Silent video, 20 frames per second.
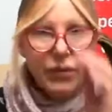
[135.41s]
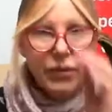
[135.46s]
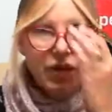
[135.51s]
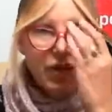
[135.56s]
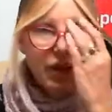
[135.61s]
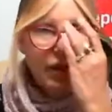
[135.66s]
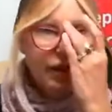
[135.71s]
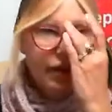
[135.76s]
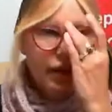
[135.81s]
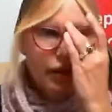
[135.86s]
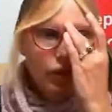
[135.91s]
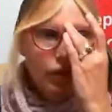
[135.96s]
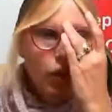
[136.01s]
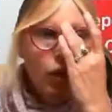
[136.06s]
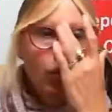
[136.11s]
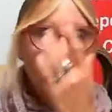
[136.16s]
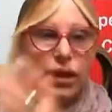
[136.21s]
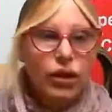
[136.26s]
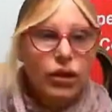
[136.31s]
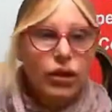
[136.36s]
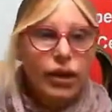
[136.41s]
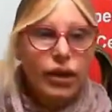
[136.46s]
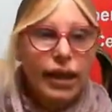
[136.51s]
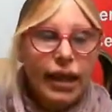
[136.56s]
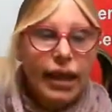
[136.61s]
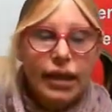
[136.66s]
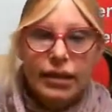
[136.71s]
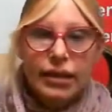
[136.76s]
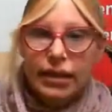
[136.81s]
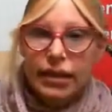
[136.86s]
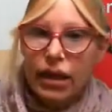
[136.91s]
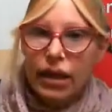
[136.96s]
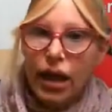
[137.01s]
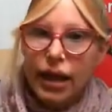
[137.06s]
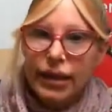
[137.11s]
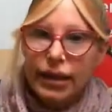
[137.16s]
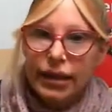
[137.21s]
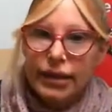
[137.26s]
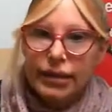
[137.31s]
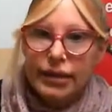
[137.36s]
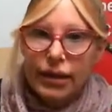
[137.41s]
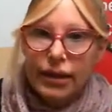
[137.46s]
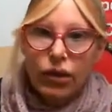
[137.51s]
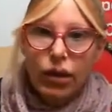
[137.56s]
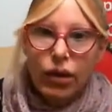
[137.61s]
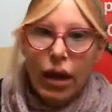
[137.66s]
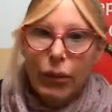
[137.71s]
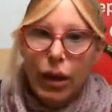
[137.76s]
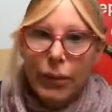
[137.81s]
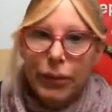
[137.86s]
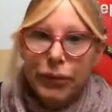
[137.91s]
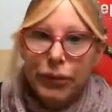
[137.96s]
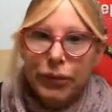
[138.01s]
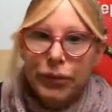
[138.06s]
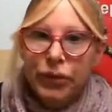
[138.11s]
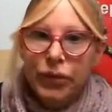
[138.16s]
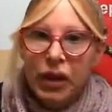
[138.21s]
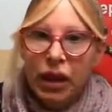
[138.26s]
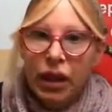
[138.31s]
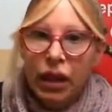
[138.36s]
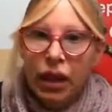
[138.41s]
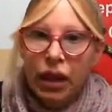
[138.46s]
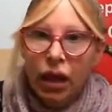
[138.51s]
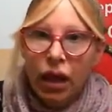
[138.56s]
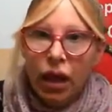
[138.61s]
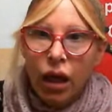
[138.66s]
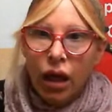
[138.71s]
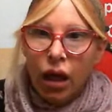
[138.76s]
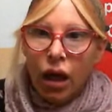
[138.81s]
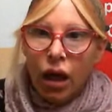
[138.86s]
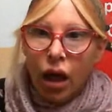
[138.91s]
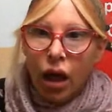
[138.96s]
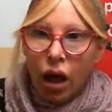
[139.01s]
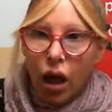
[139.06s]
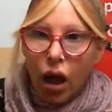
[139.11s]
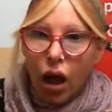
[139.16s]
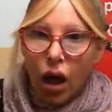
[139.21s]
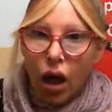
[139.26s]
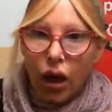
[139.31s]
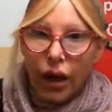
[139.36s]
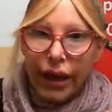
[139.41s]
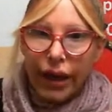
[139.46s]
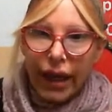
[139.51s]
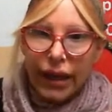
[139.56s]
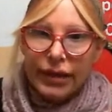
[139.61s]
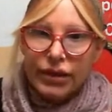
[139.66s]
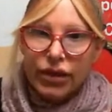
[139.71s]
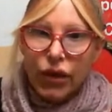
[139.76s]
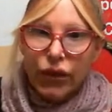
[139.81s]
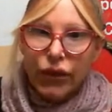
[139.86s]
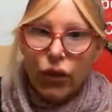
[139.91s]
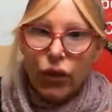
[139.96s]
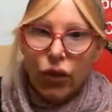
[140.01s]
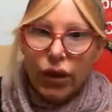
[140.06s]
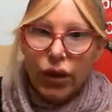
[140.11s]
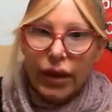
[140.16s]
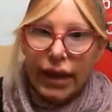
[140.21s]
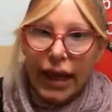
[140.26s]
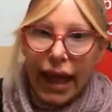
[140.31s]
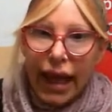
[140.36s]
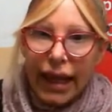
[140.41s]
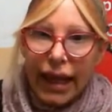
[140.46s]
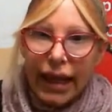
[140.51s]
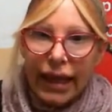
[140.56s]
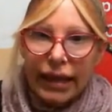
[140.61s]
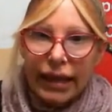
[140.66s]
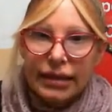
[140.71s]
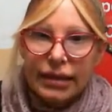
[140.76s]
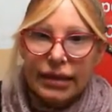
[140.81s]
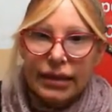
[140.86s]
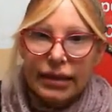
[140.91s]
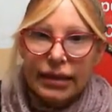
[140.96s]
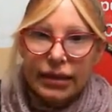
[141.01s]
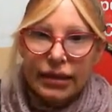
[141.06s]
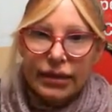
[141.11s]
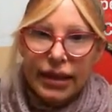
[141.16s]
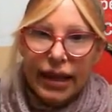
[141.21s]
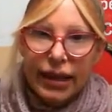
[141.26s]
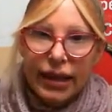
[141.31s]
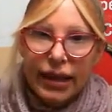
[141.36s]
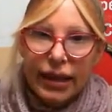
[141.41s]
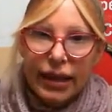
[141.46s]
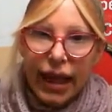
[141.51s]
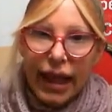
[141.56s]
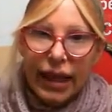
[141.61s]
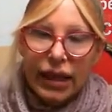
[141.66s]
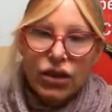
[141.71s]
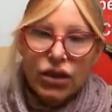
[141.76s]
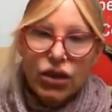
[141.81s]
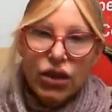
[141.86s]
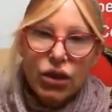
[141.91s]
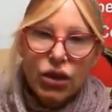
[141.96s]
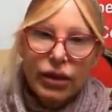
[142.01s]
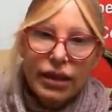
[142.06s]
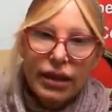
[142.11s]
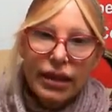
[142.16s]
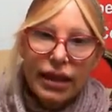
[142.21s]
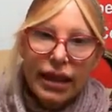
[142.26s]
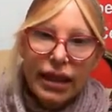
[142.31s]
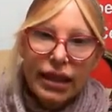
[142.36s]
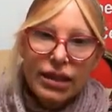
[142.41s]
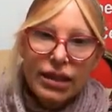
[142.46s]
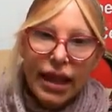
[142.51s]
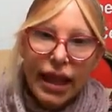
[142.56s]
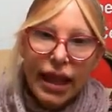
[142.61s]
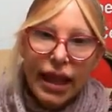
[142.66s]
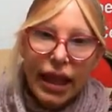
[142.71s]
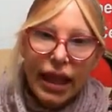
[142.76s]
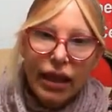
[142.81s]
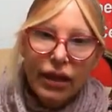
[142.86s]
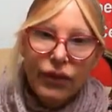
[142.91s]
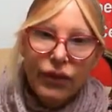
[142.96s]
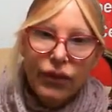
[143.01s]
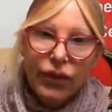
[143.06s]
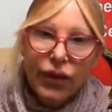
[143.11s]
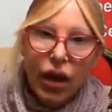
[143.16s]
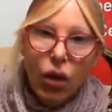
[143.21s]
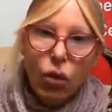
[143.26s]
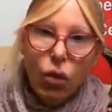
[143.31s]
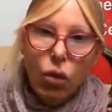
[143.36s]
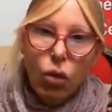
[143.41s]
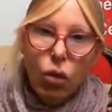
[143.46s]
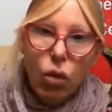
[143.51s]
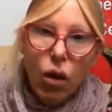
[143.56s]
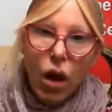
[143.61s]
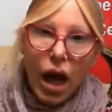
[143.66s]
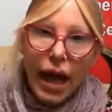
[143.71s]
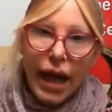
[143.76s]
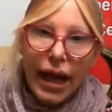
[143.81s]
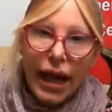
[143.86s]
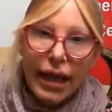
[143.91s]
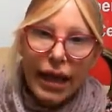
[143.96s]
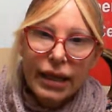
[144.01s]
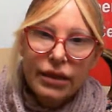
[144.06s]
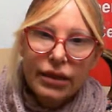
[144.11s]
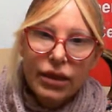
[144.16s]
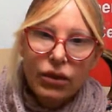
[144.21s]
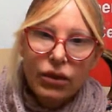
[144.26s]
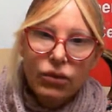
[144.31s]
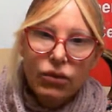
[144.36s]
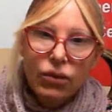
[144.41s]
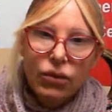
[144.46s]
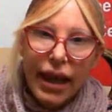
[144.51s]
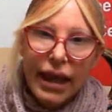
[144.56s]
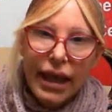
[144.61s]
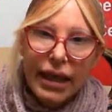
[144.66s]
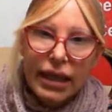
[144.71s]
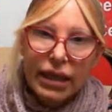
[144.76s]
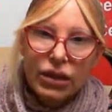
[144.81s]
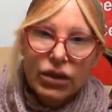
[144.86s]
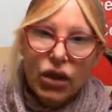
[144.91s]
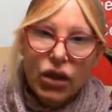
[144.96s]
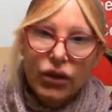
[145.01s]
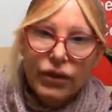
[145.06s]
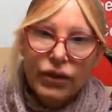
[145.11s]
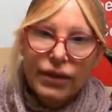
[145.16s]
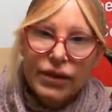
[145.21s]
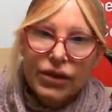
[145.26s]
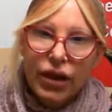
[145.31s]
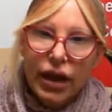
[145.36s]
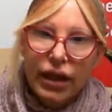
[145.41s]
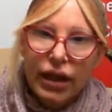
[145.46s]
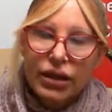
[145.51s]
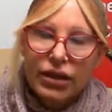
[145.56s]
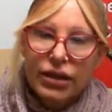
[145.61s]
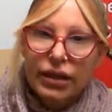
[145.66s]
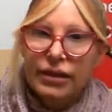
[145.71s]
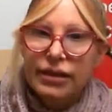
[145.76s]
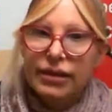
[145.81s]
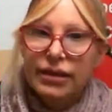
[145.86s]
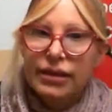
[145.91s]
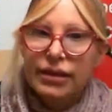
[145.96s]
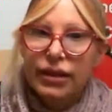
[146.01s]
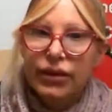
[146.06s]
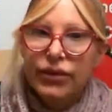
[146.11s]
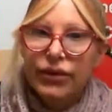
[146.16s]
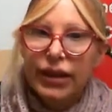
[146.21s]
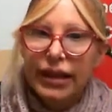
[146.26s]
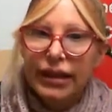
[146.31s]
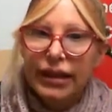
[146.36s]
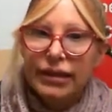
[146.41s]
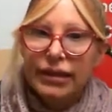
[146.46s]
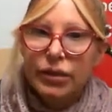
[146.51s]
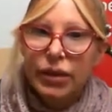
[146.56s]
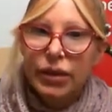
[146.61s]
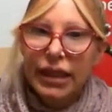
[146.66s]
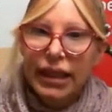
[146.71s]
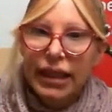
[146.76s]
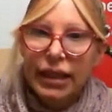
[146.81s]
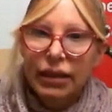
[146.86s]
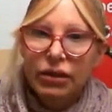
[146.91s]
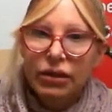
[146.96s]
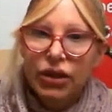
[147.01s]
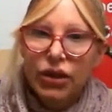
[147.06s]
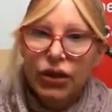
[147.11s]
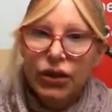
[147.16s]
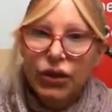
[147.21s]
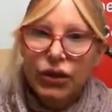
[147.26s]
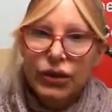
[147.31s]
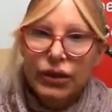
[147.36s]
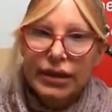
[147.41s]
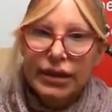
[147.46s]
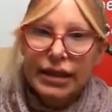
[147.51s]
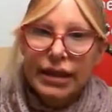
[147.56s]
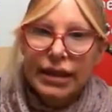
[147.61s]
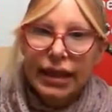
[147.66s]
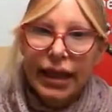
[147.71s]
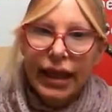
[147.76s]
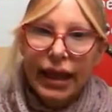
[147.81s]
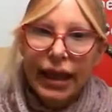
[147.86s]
So this is what we're looking at tonight, is the grammar. Okay, so for an 8, to get an 8, you would need to have a wide range of structures flexibly used.